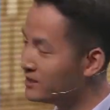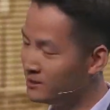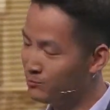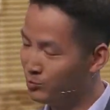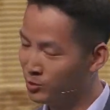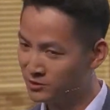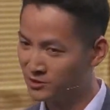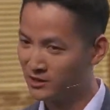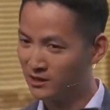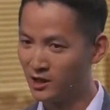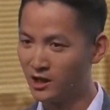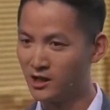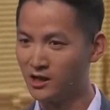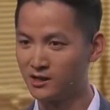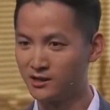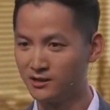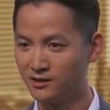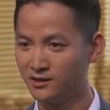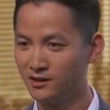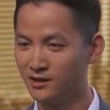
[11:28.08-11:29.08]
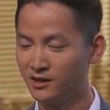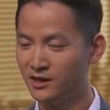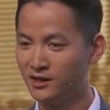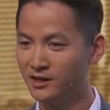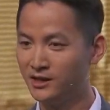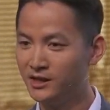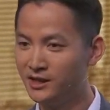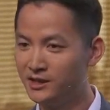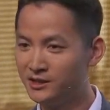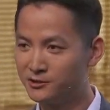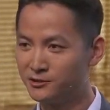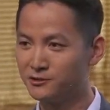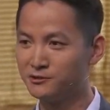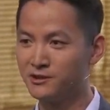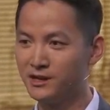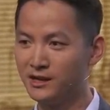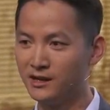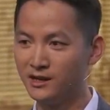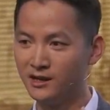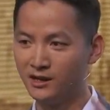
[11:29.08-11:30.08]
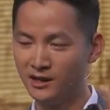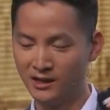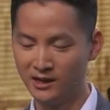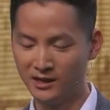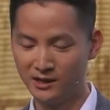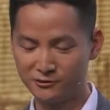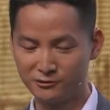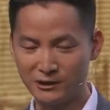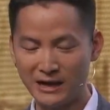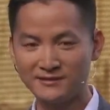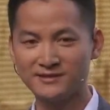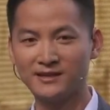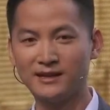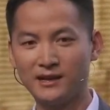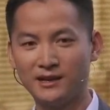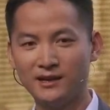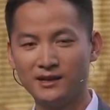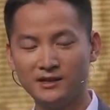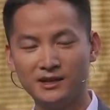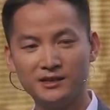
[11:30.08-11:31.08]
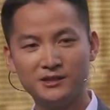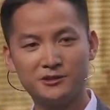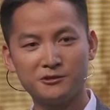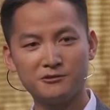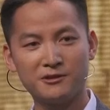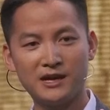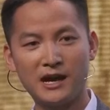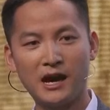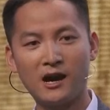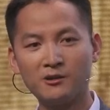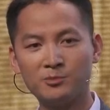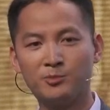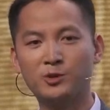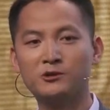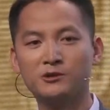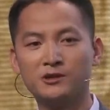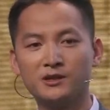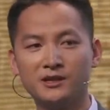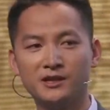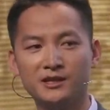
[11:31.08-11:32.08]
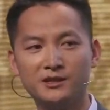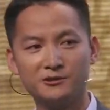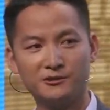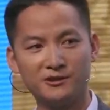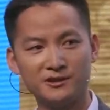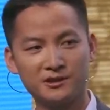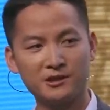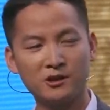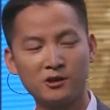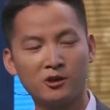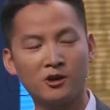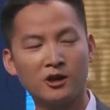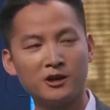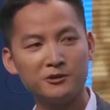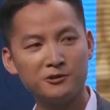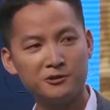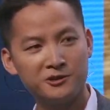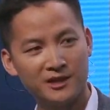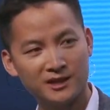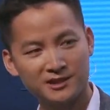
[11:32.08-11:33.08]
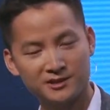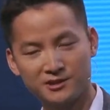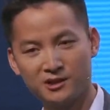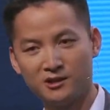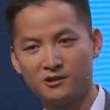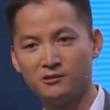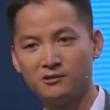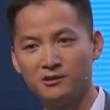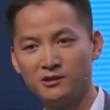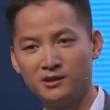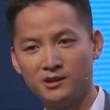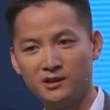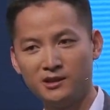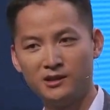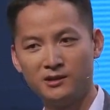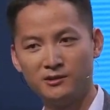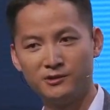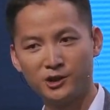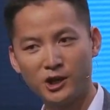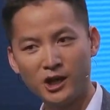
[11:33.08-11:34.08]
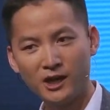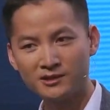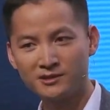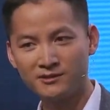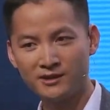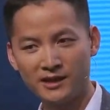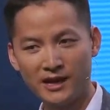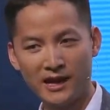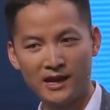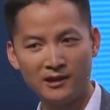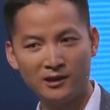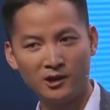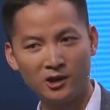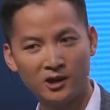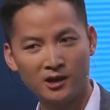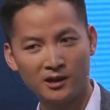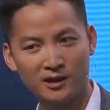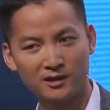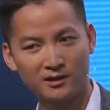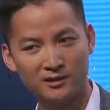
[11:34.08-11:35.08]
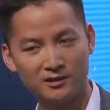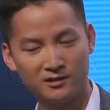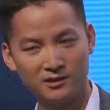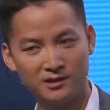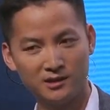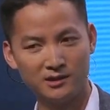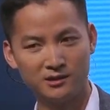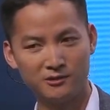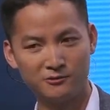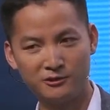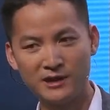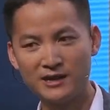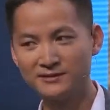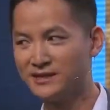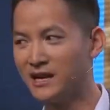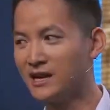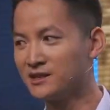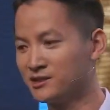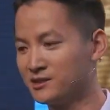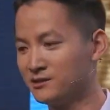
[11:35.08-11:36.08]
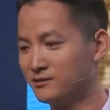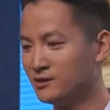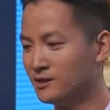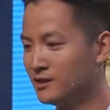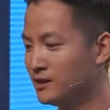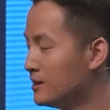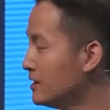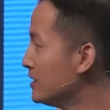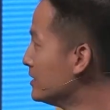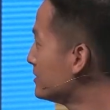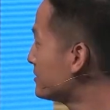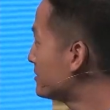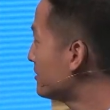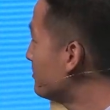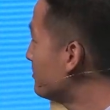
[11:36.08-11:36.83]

it puts a log into the output, into the so-called UTXO, not the nlog transaction. So